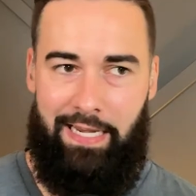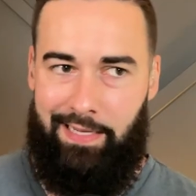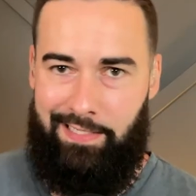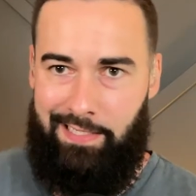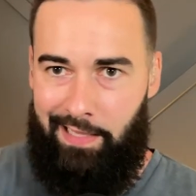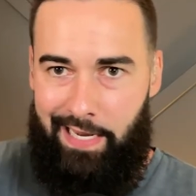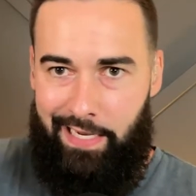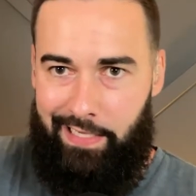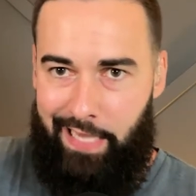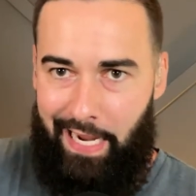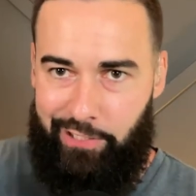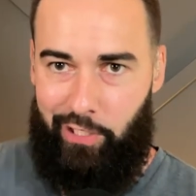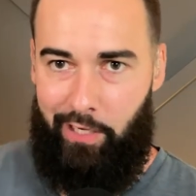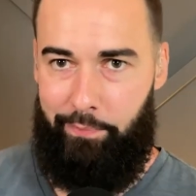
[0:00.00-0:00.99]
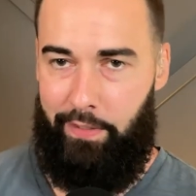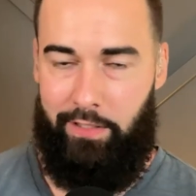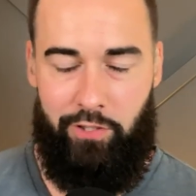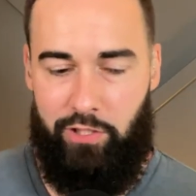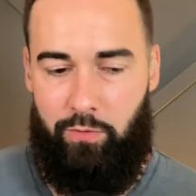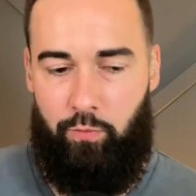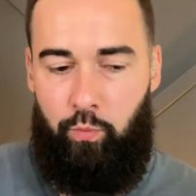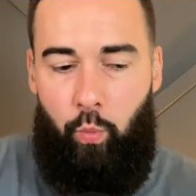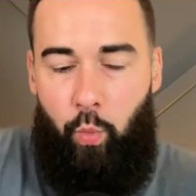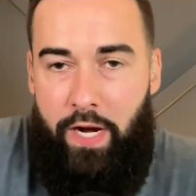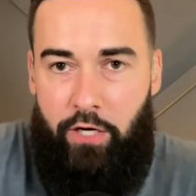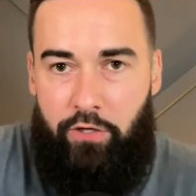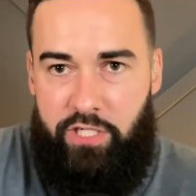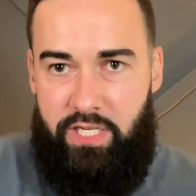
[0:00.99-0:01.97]
he doesn't like ketchup and just
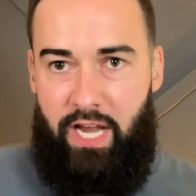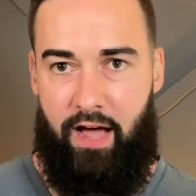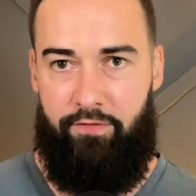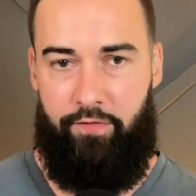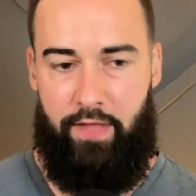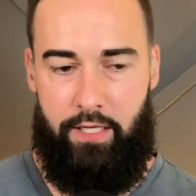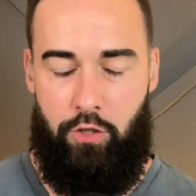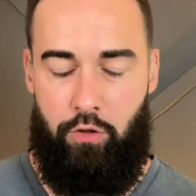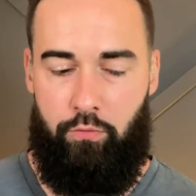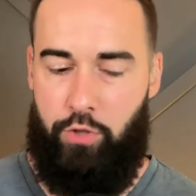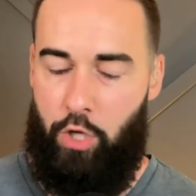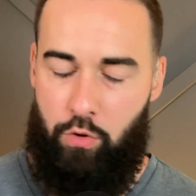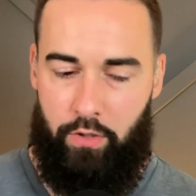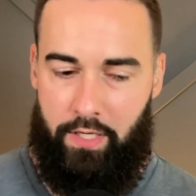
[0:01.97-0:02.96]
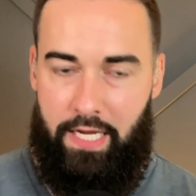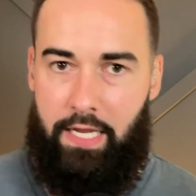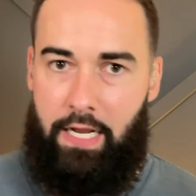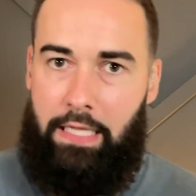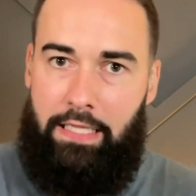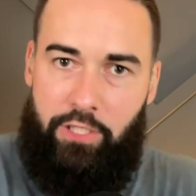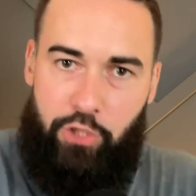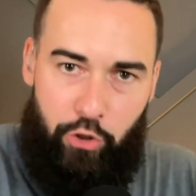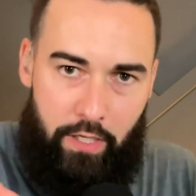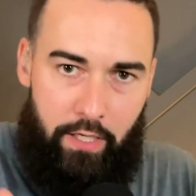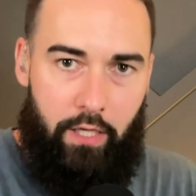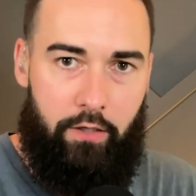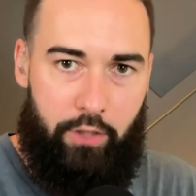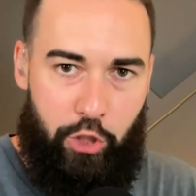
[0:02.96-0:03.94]
weird stuff that you don't get unless you're
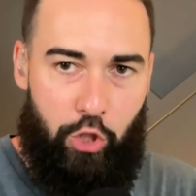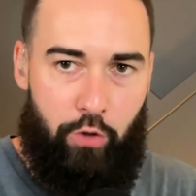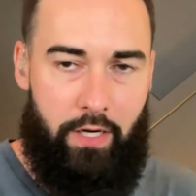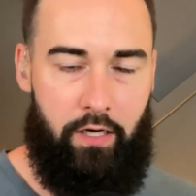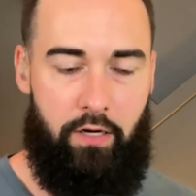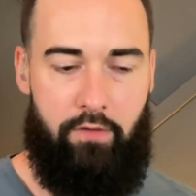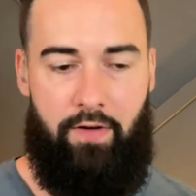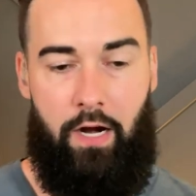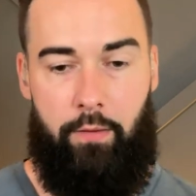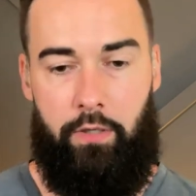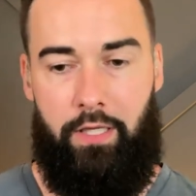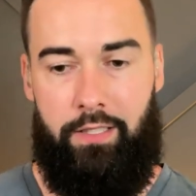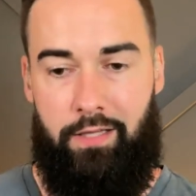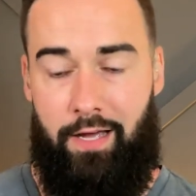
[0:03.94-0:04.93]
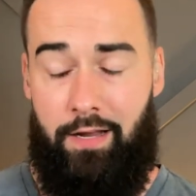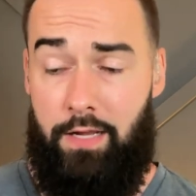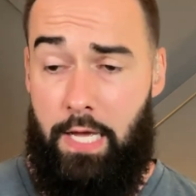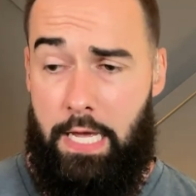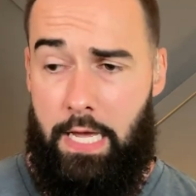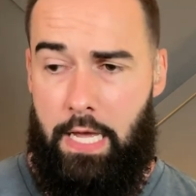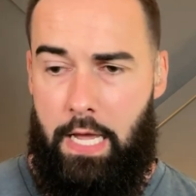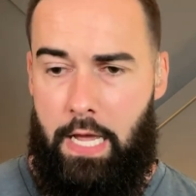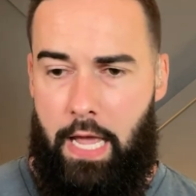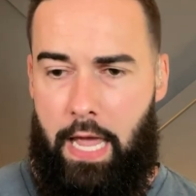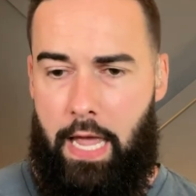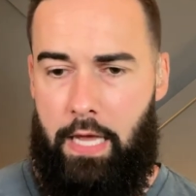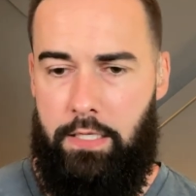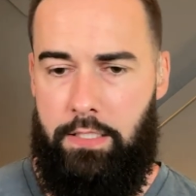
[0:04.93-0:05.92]
in a curated environment like that.
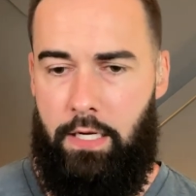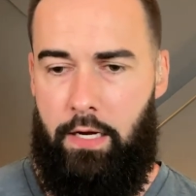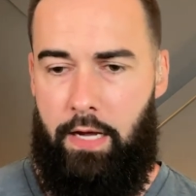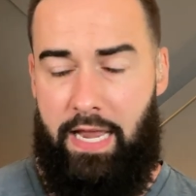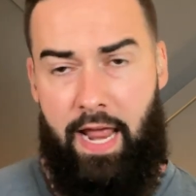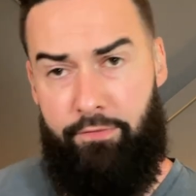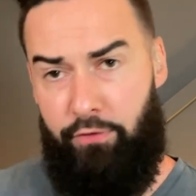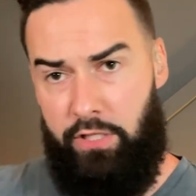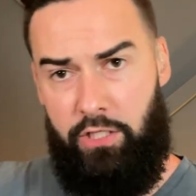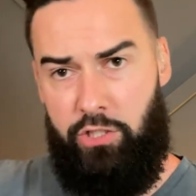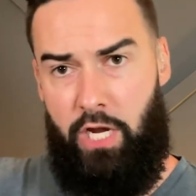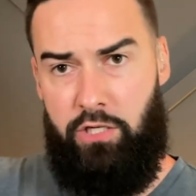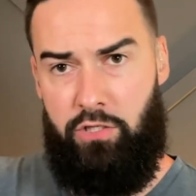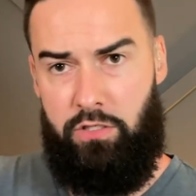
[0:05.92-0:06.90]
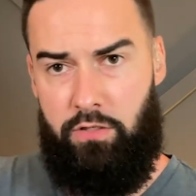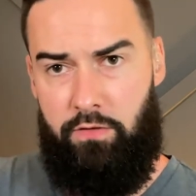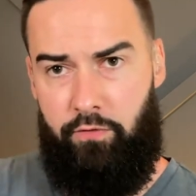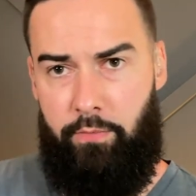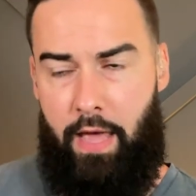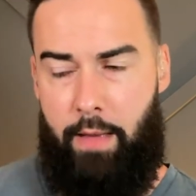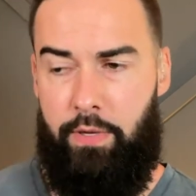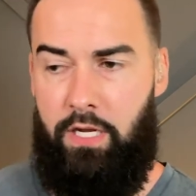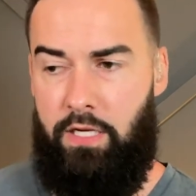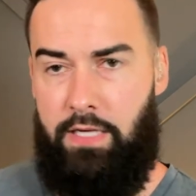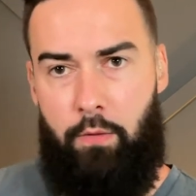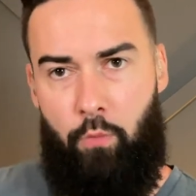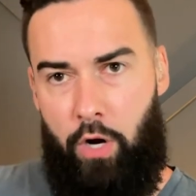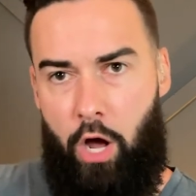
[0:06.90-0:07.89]
And, uh, and everything changes from that because
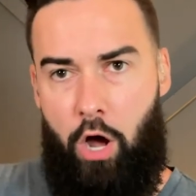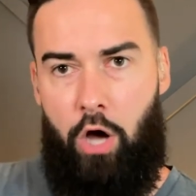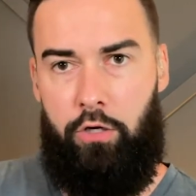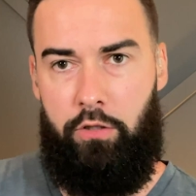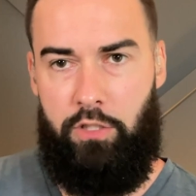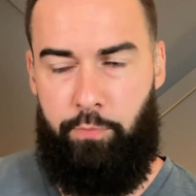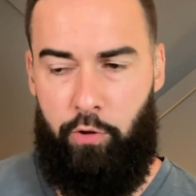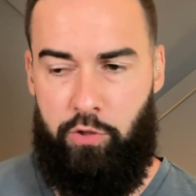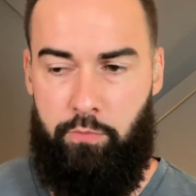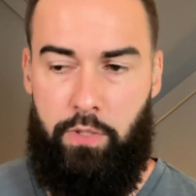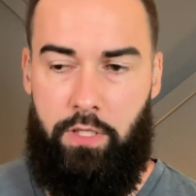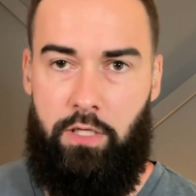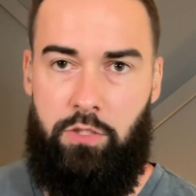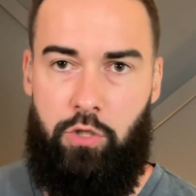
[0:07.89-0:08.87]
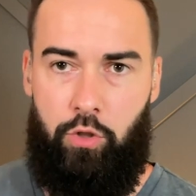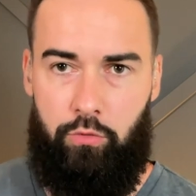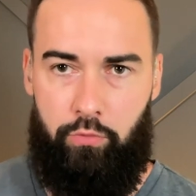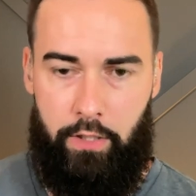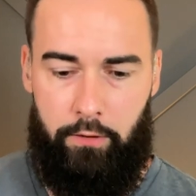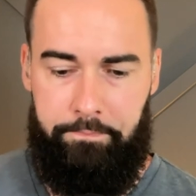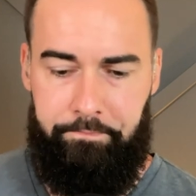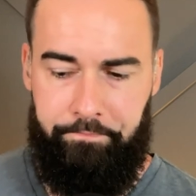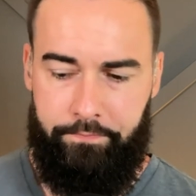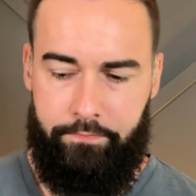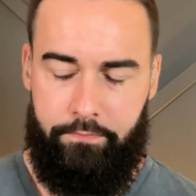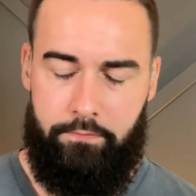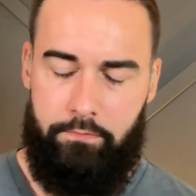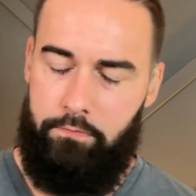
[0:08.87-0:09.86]
I want to honor this person because they're real.
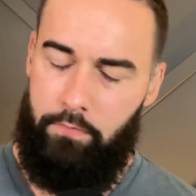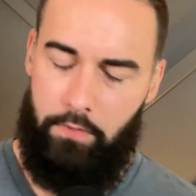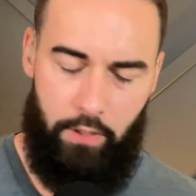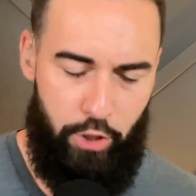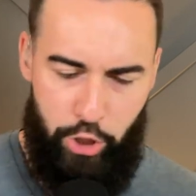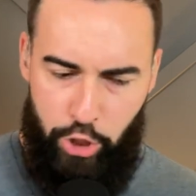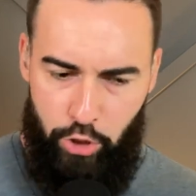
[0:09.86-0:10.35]
Exactly.